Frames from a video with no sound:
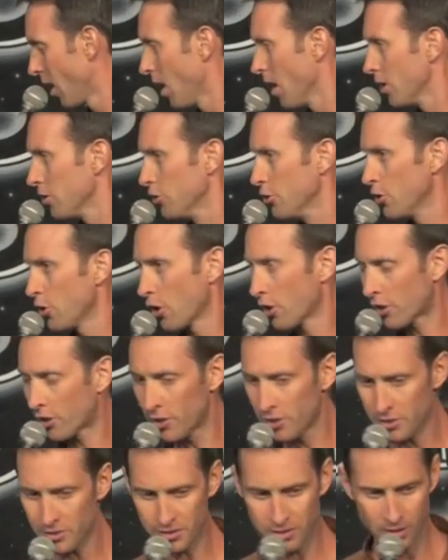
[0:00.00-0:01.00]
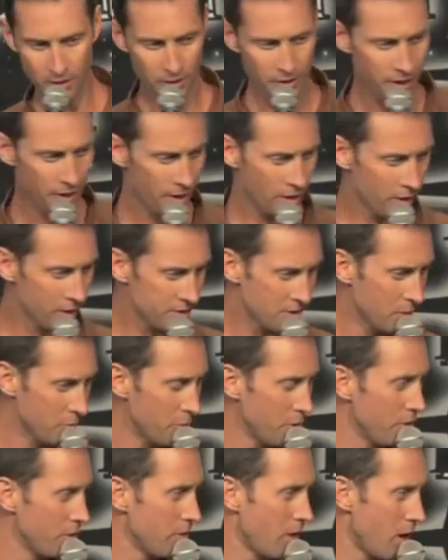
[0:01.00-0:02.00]
New Yorkers are here. Some
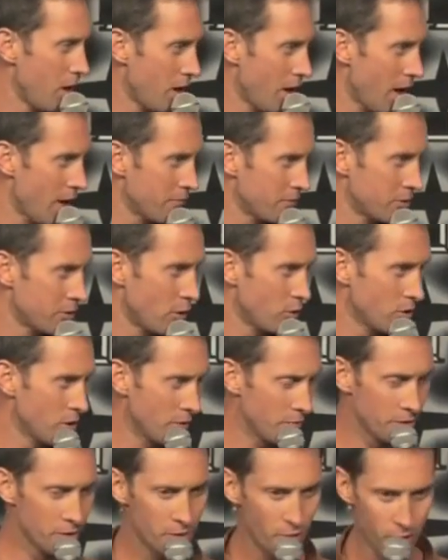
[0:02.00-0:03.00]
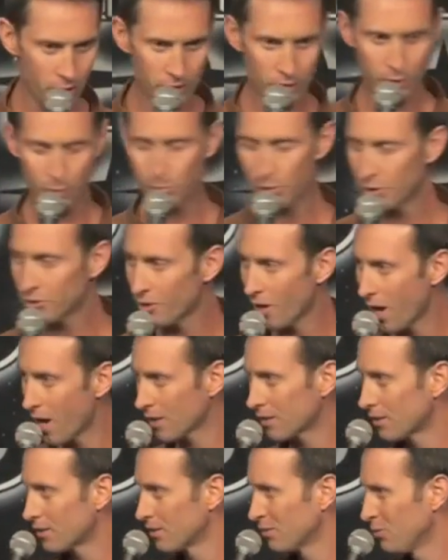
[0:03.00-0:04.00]
of you don't live in New York. Don't be
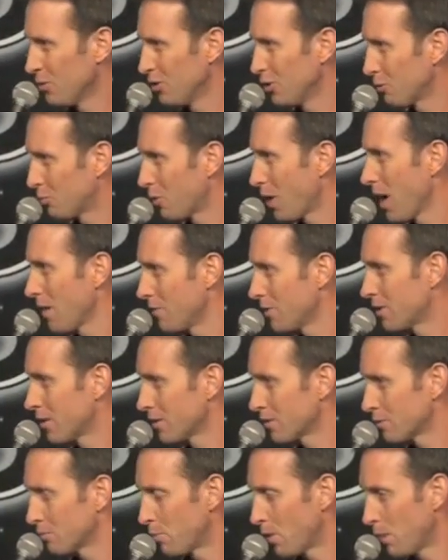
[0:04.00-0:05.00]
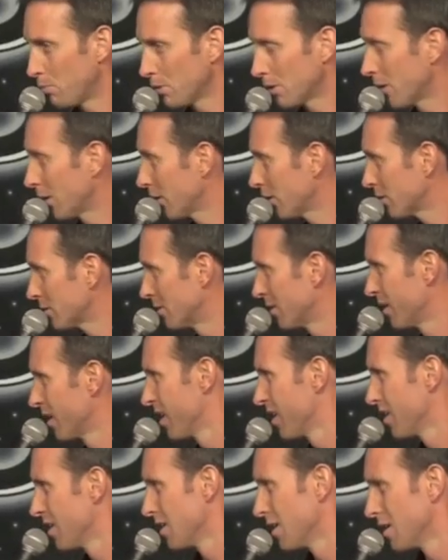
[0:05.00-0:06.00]
shocked. We do private things in public here.
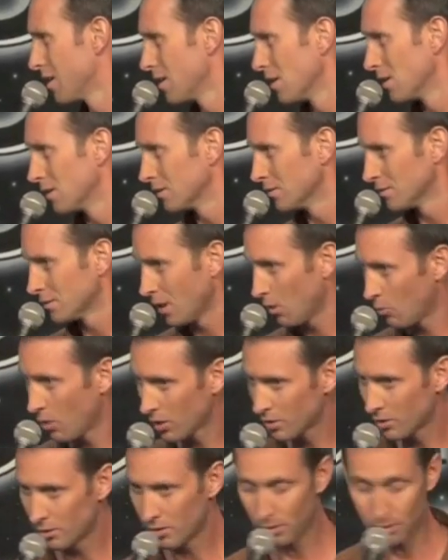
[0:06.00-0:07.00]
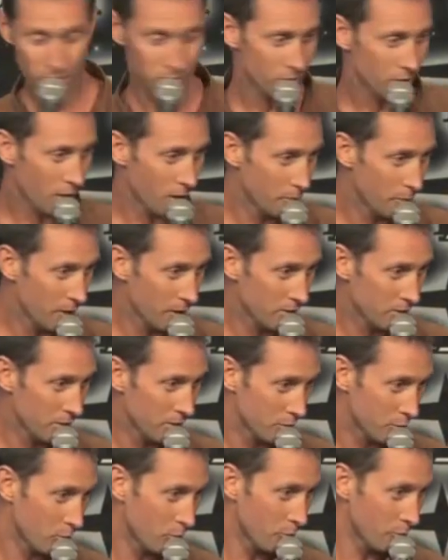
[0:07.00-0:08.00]
I walked into the Starbucks.
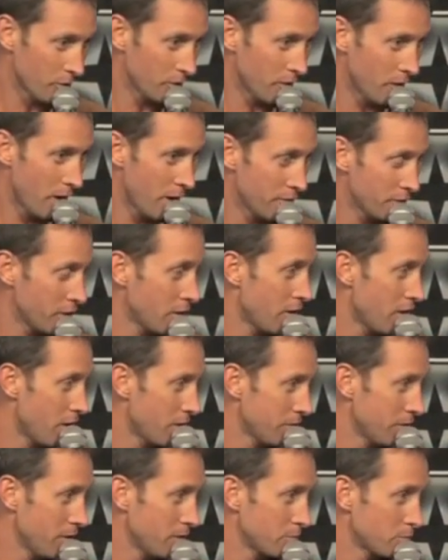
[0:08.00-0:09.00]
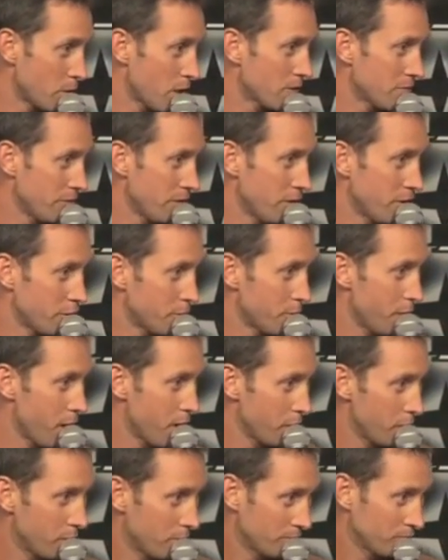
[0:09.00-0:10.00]
There's a woman having coffee and breastfeeding her
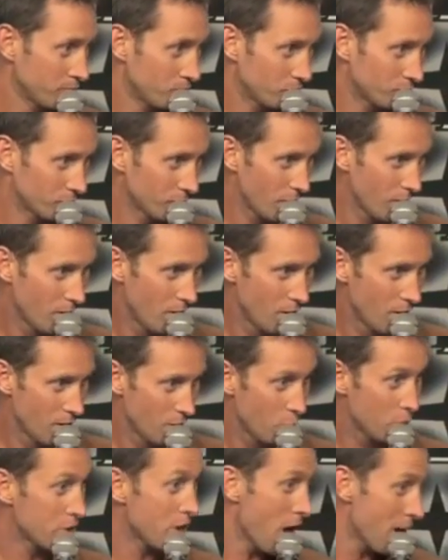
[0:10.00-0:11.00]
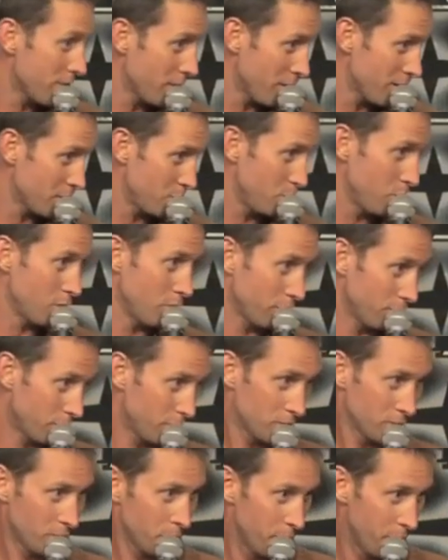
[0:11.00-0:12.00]
baby, which I think is
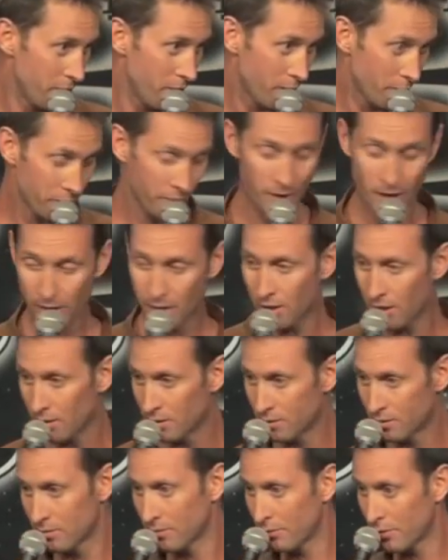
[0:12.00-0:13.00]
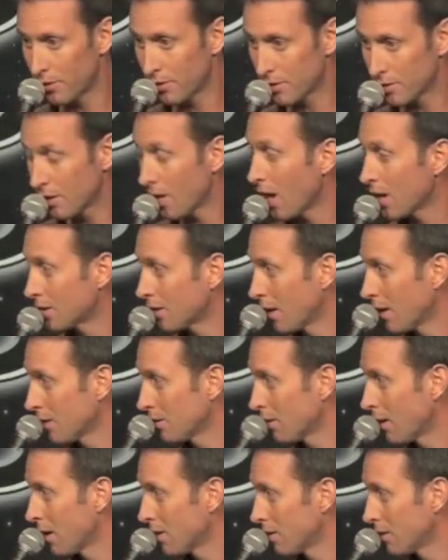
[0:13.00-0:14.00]
beautiful, to be there for that kid's first latte.
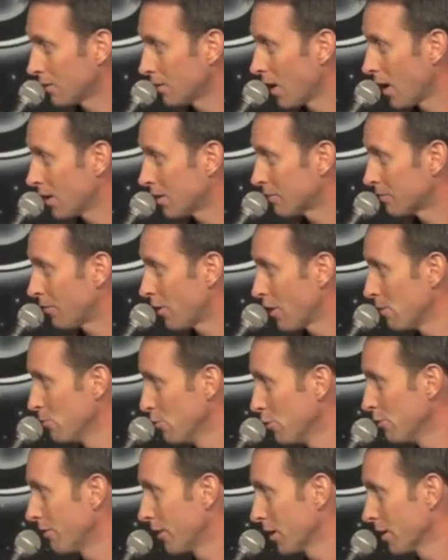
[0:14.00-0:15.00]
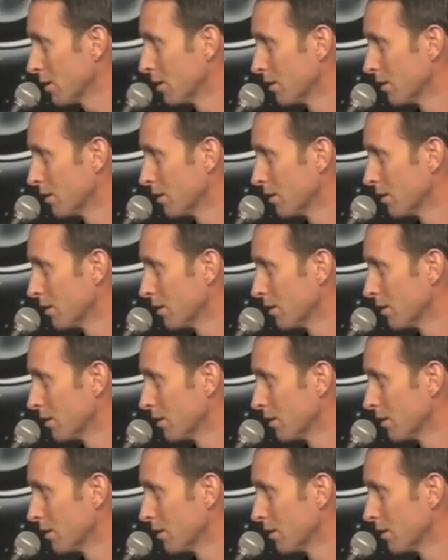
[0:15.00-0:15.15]
I think that is very moving.